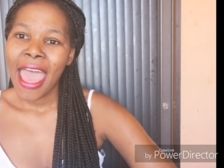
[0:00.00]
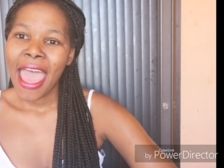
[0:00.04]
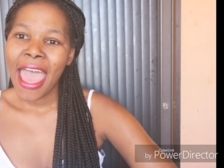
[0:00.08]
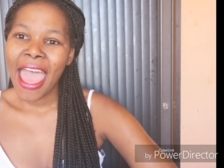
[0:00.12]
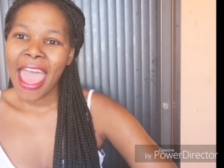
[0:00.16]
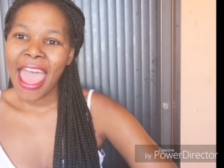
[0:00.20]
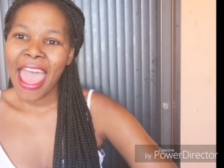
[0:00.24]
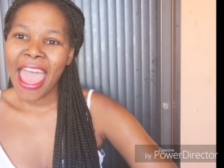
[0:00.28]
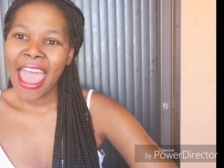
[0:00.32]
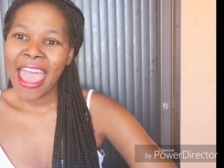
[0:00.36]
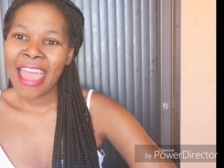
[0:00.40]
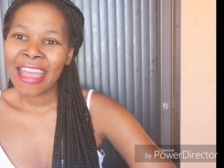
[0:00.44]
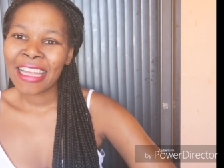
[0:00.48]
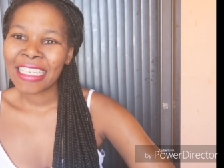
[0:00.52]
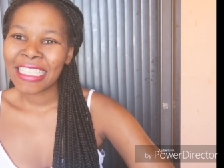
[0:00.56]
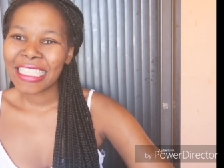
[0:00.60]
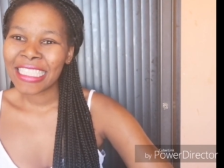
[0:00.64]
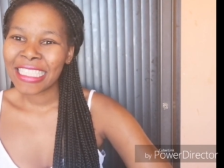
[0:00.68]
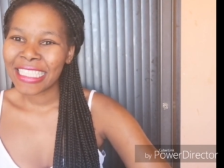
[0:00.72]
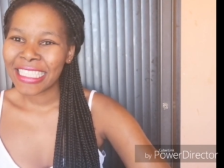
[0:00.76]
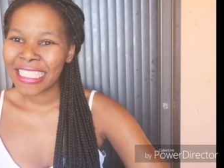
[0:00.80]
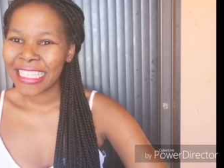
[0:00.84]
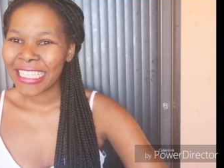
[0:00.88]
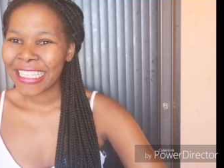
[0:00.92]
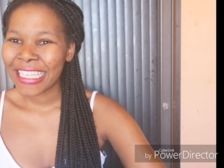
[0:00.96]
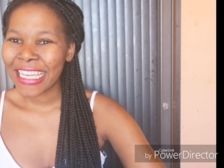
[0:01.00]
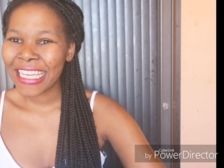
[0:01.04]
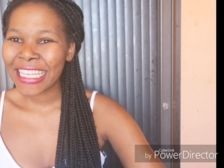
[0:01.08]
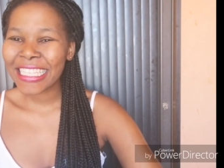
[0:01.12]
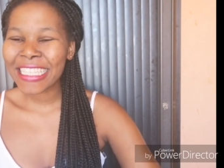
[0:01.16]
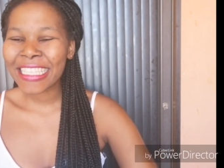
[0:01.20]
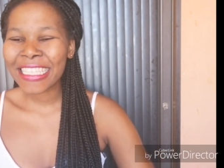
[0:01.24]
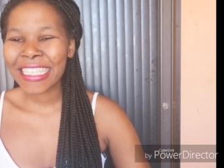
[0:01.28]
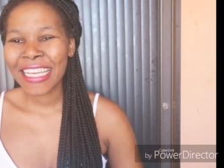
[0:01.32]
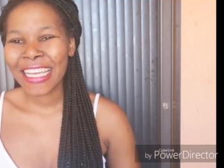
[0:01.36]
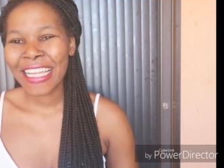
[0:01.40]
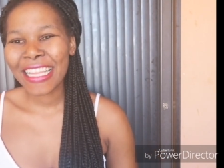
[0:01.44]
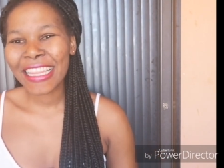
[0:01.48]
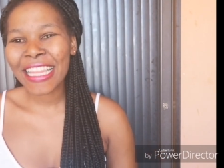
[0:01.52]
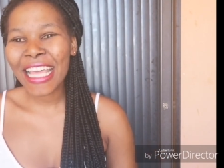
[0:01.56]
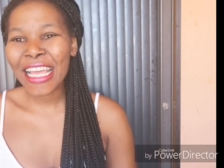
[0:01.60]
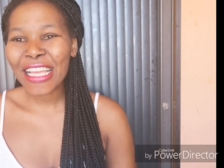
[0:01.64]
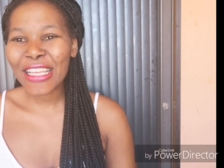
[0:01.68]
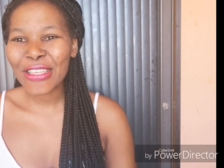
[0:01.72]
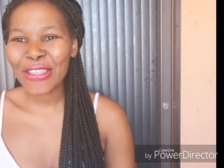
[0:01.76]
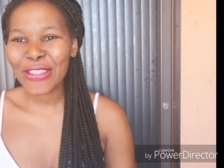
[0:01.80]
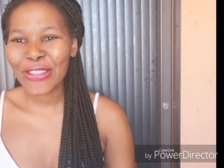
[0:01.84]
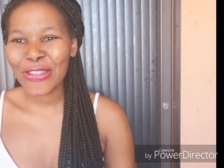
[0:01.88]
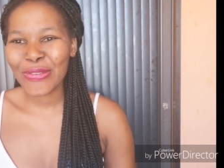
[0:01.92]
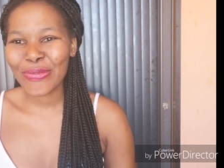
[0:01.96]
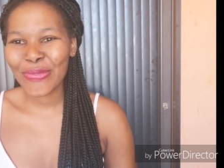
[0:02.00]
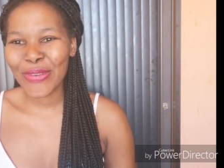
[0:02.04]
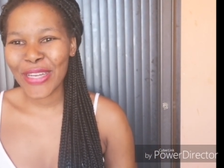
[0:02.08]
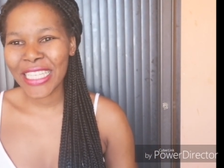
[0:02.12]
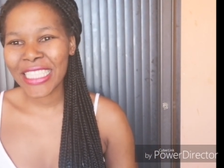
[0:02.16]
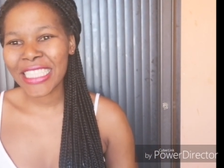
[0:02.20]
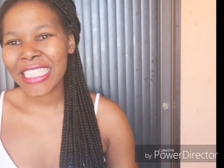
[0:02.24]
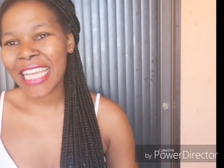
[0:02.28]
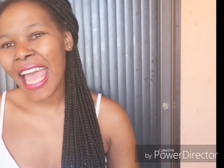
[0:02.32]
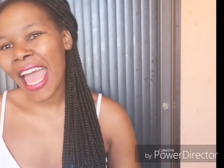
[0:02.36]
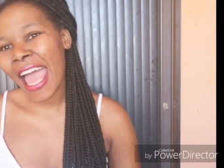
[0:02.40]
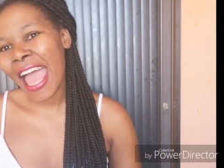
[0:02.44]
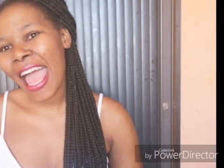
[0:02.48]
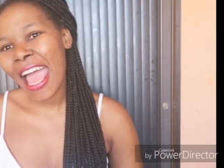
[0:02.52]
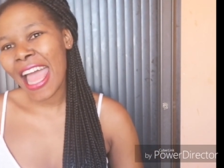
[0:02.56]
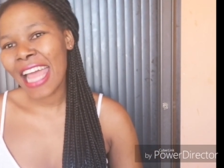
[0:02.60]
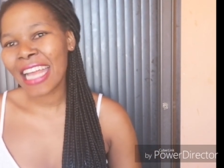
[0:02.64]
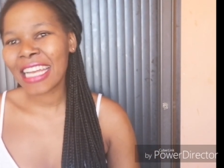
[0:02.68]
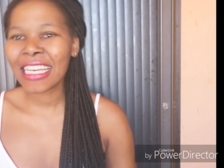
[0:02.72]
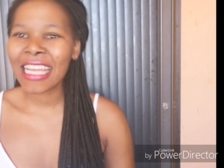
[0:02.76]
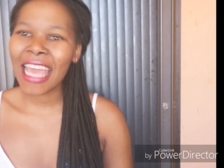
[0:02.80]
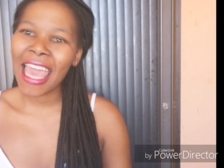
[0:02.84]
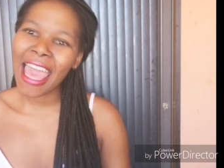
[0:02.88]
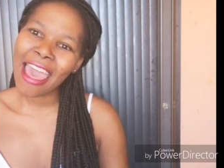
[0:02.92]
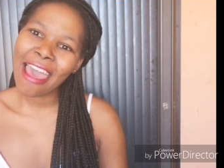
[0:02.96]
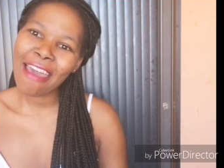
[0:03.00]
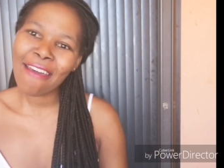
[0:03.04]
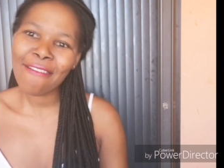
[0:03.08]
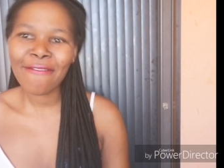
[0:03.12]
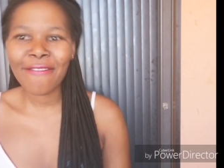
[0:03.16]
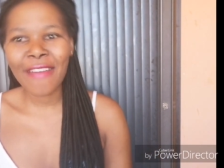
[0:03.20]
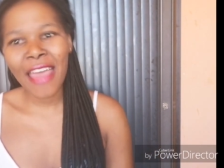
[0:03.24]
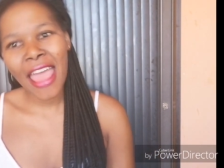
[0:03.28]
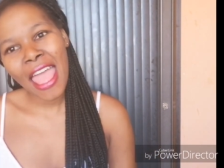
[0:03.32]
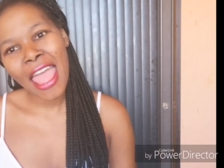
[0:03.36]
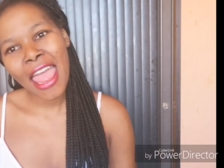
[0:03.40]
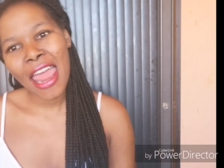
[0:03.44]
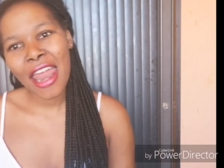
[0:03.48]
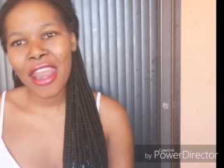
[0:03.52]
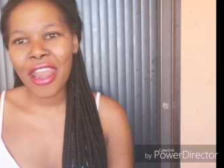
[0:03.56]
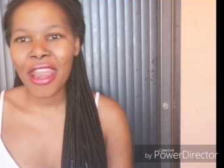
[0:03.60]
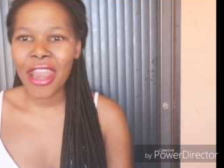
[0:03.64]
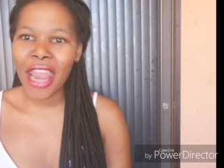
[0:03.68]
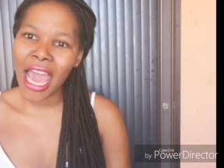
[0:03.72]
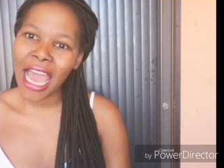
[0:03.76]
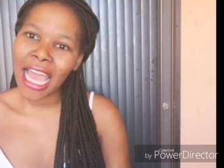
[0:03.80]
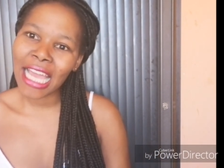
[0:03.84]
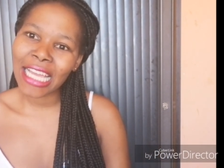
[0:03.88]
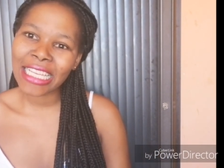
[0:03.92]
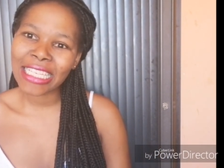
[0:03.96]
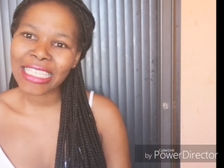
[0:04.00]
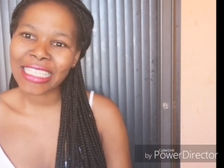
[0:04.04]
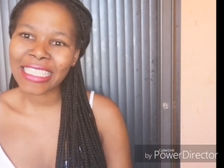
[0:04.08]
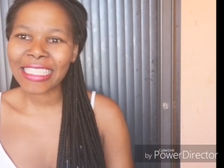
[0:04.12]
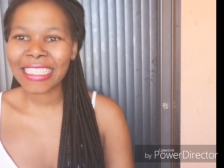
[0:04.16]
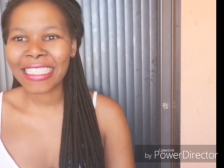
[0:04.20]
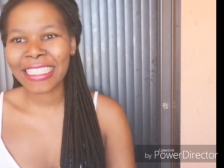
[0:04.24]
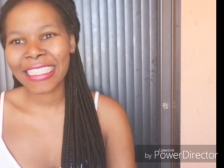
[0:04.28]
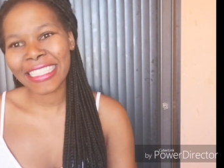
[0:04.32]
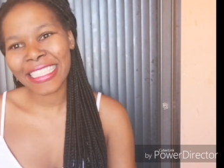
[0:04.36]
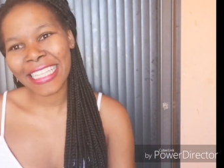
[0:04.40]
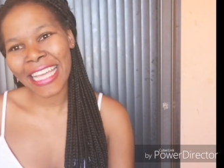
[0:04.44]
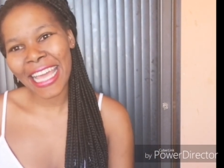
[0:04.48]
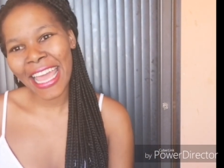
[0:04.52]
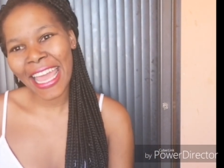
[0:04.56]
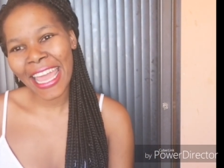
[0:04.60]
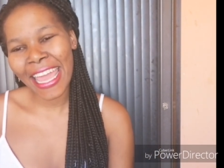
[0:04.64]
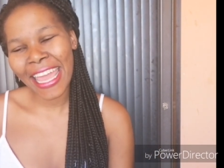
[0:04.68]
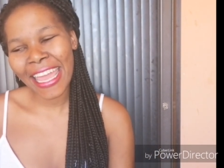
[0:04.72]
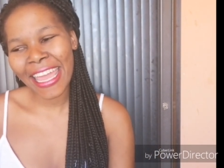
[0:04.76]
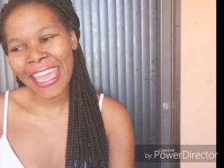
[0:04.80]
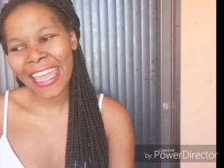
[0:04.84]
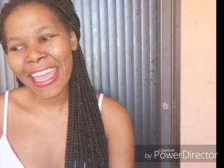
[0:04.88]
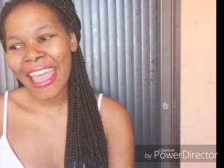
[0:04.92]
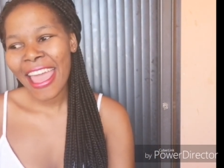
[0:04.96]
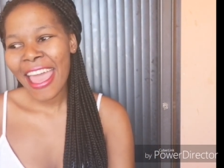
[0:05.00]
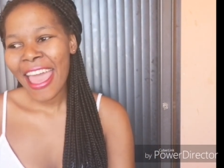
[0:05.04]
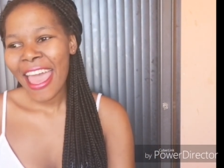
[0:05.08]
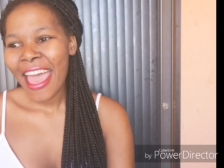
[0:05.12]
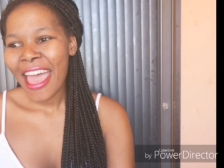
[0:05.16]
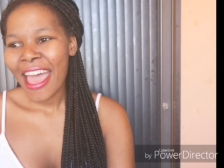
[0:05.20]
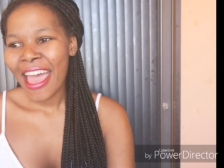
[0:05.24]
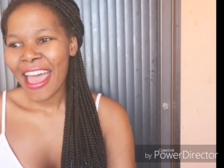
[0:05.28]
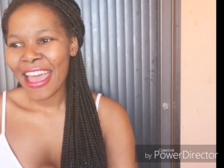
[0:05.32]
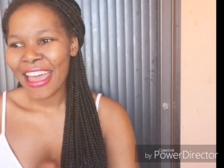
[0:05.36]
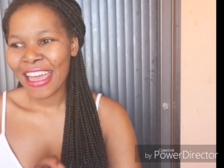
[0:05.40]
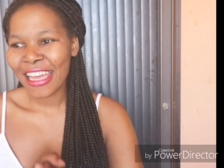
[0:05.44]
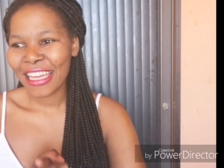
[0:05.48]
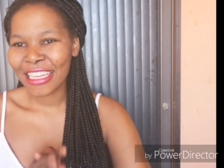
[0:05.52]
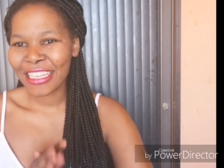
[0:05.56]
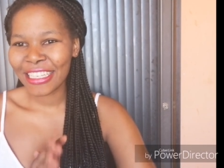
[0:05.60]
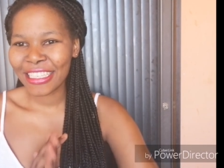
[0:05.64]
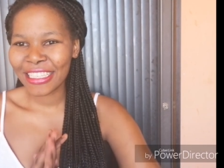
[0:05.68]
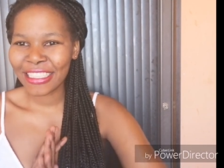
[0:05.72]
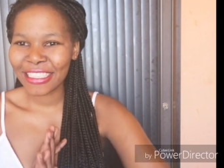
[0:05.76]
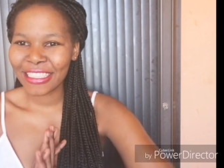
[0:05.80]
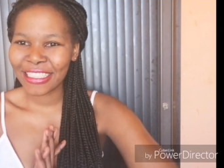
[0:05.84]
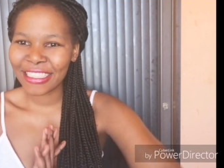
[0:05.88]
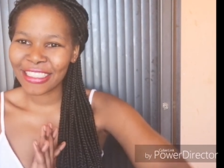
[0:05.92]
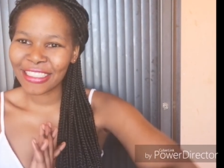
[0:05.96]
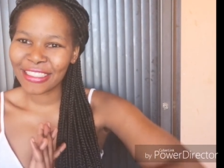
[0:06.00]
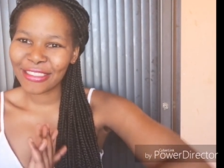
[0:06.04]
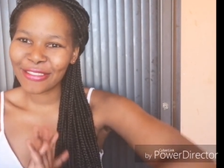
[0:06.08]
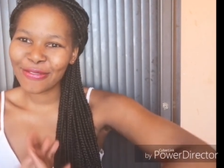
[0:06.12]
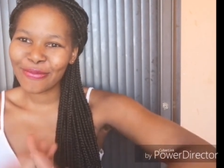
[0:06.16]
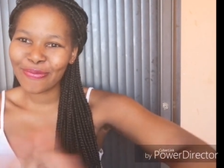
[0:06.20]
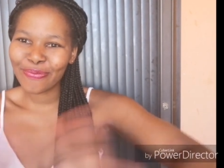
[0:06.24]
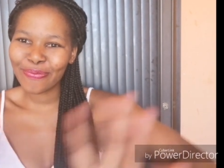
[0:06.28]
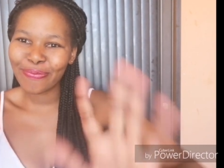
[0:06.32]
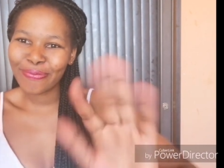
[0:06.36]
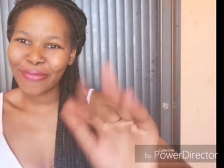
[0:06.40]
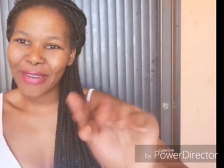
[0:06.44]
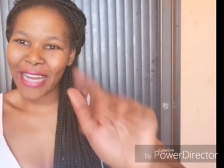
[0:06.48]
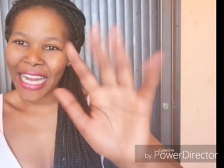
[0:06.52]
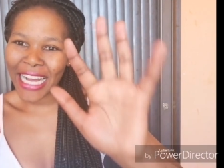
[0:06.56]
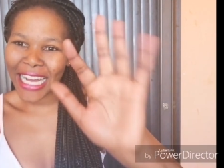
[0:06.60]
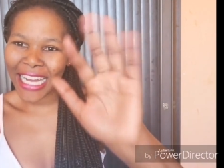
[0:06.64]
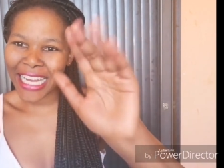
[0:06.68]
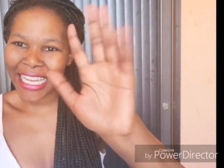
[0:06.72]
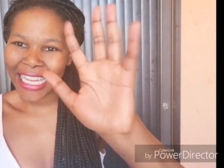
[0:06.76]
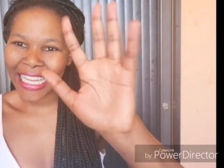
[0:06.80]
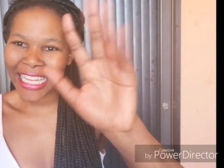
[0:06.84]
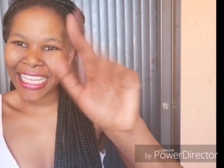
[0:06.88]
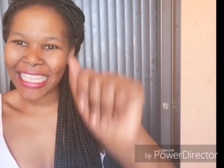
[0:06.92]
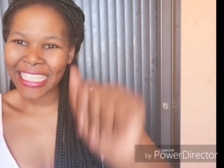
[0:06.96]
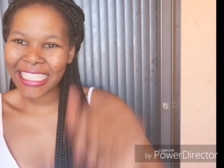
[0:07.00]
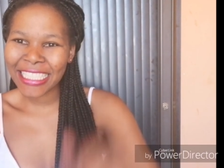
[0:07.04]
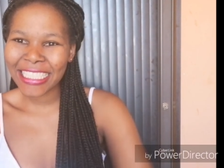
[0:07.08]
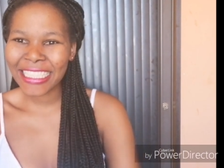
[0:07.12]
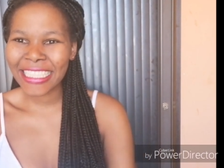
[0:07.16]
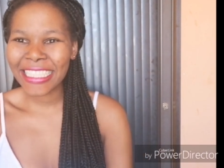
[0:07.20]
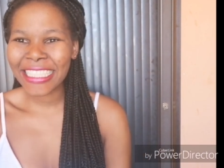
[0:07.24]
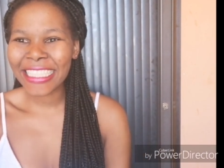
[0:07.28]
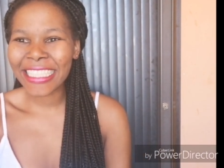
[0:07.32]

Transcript: And yes, thank you so much and have a nice day. Uh, bye.